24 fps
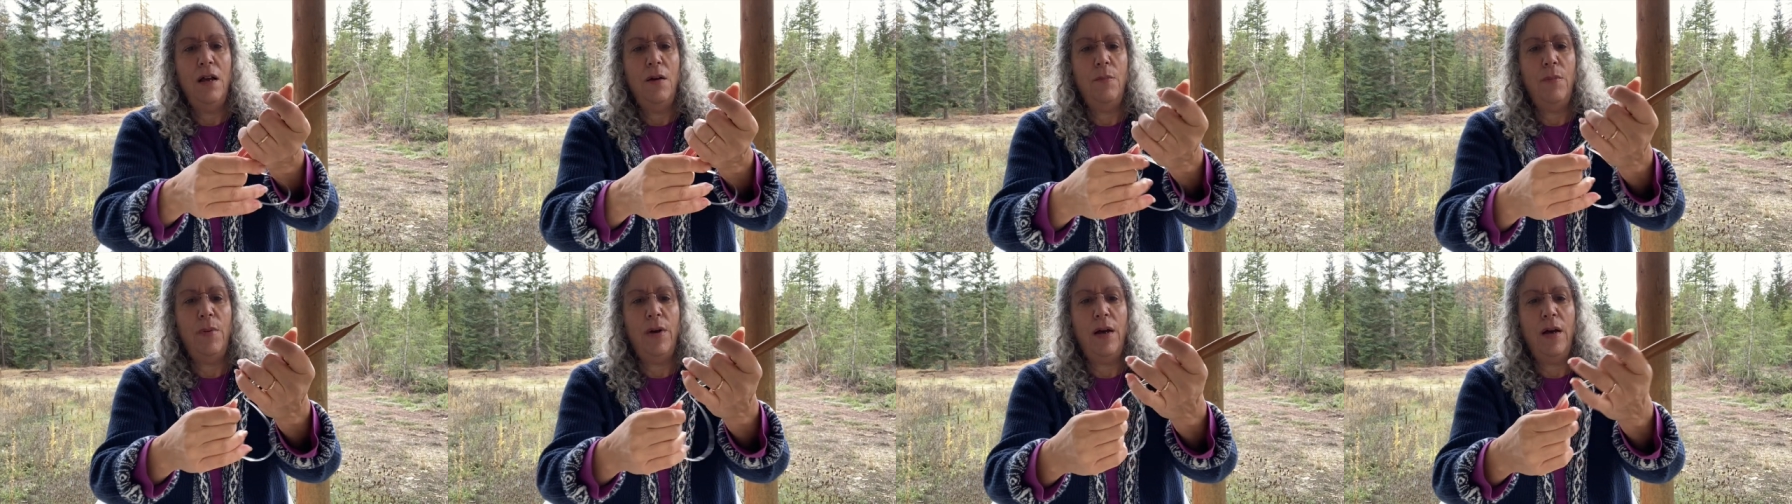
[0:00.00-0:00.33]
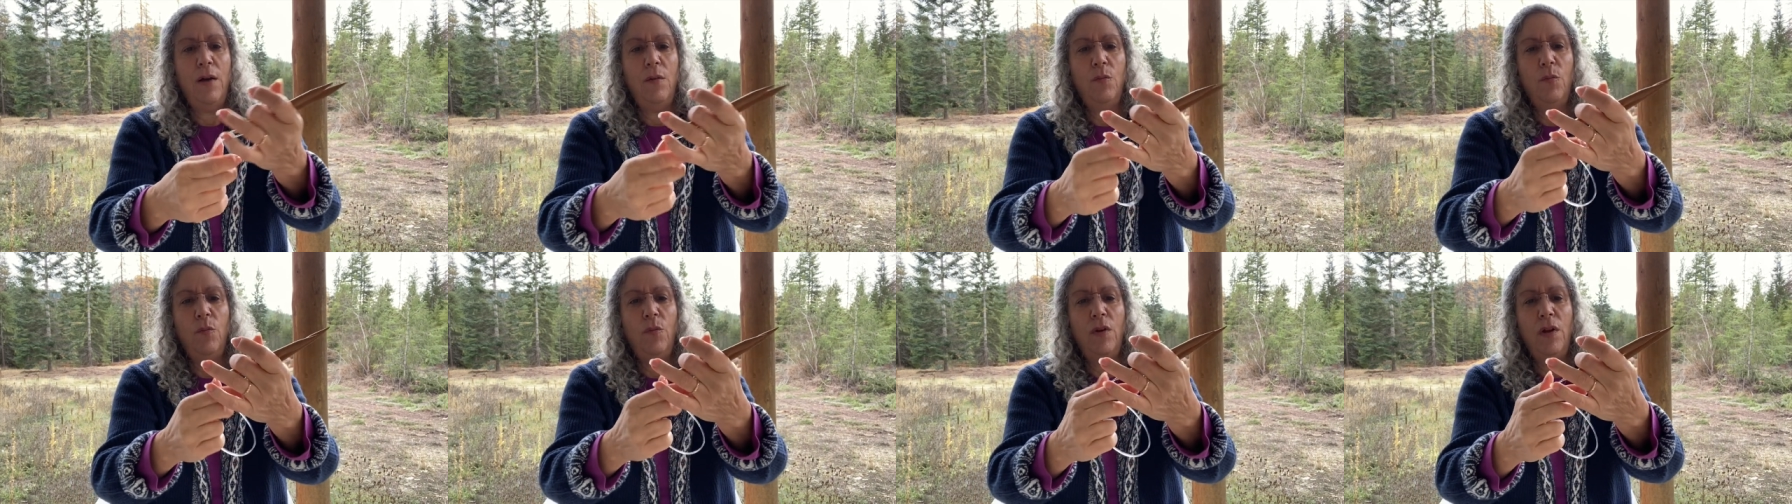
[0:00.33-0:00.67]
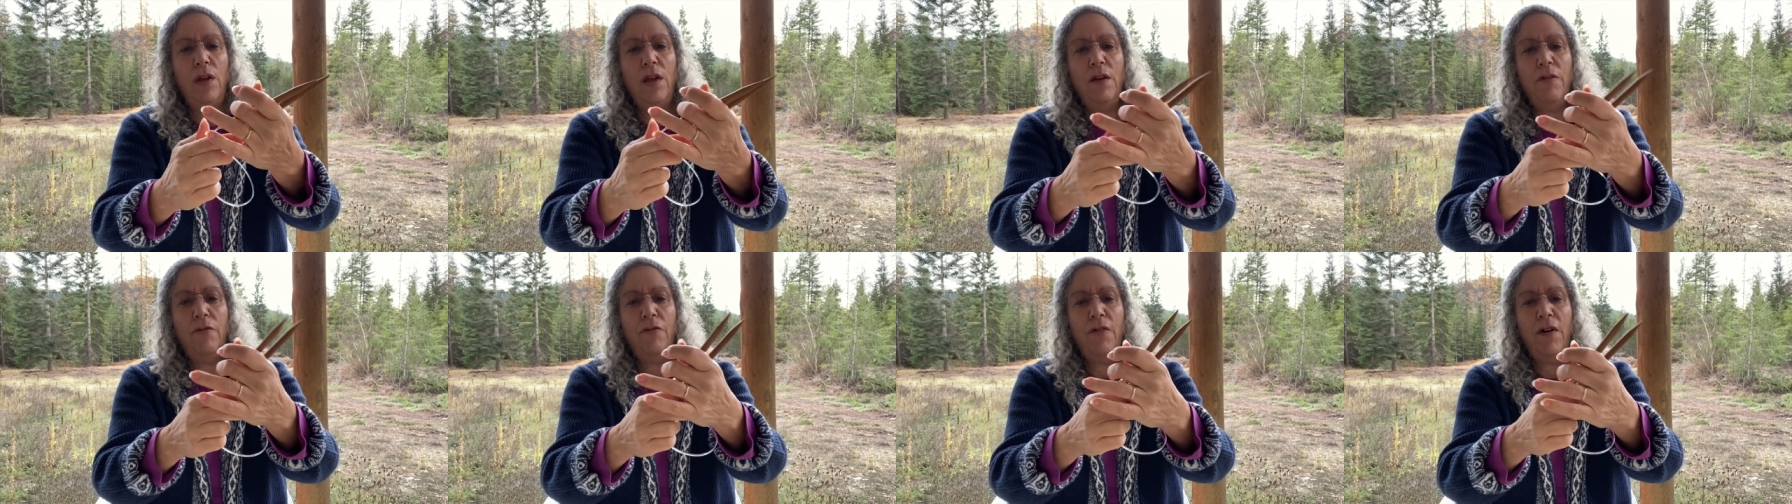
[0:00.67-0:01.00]
but
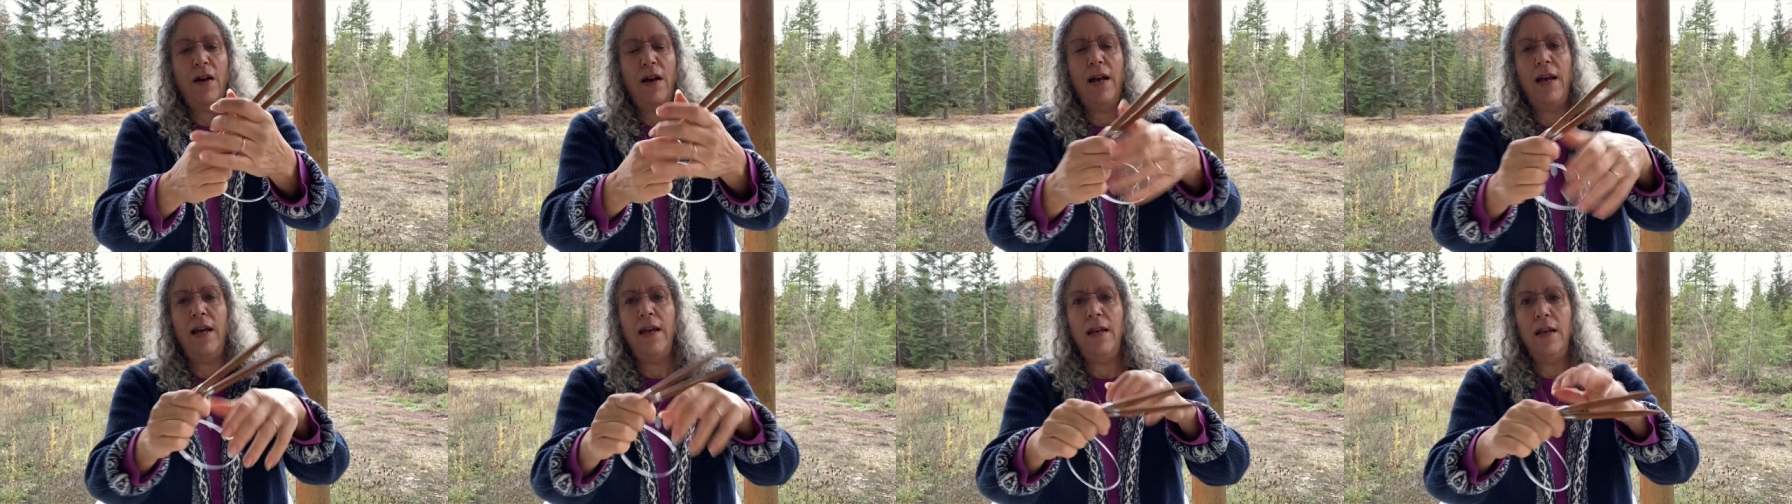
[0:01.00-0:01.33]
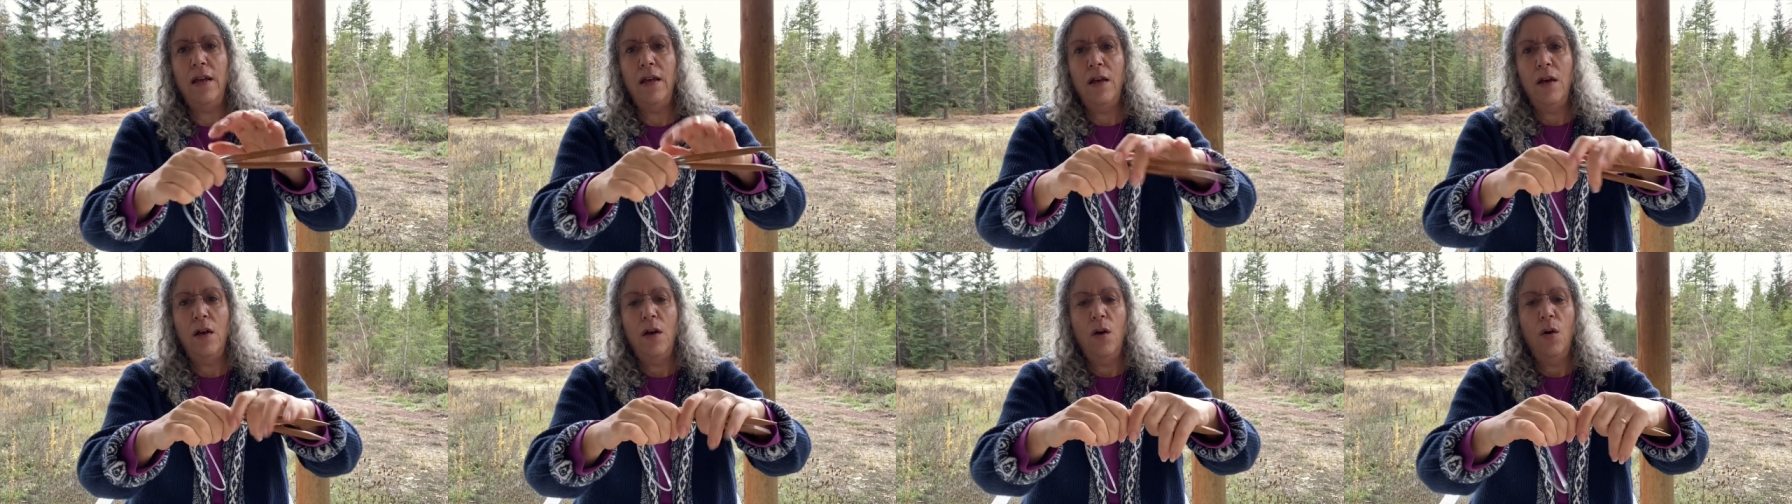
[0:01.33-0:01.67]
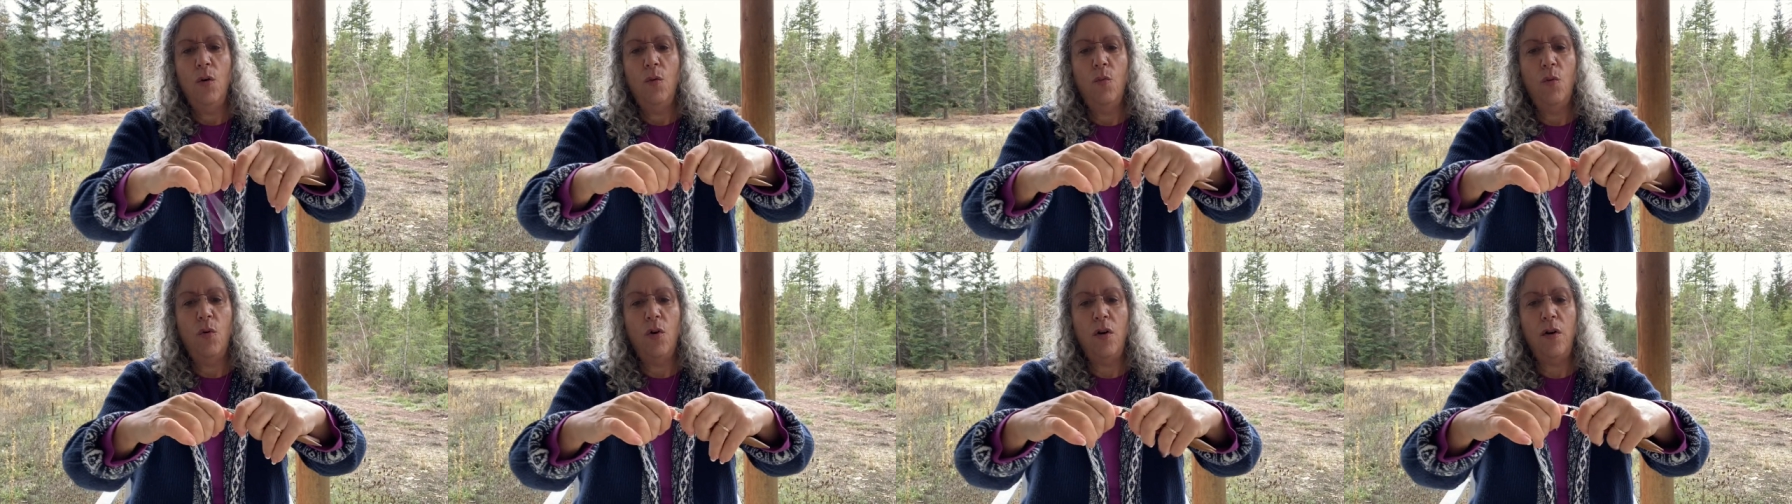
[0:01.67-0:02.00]
if I
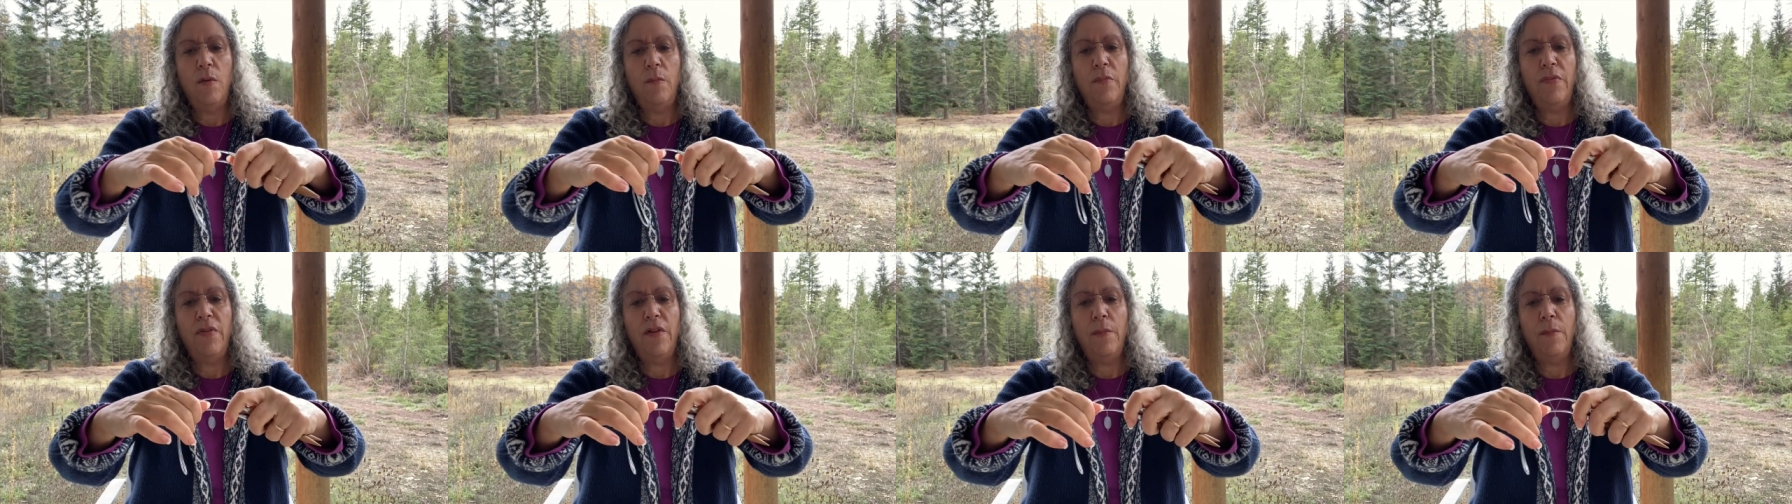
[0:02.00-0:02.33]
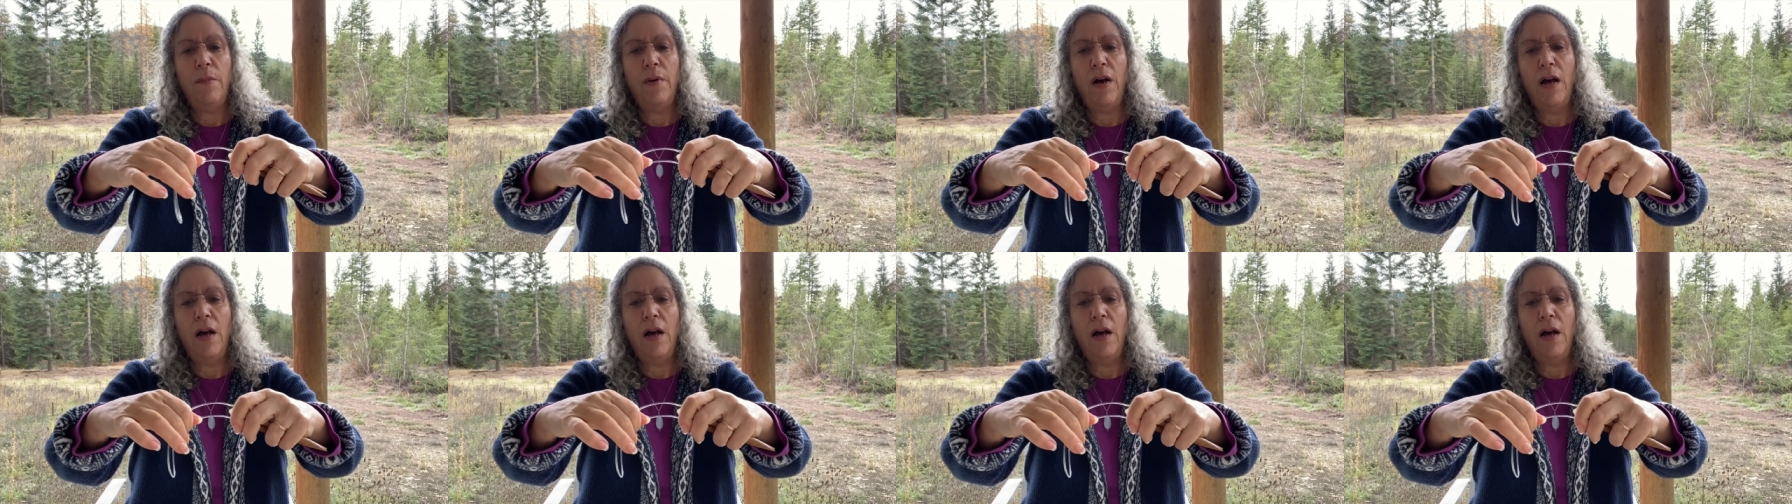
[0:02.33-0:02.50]
warm them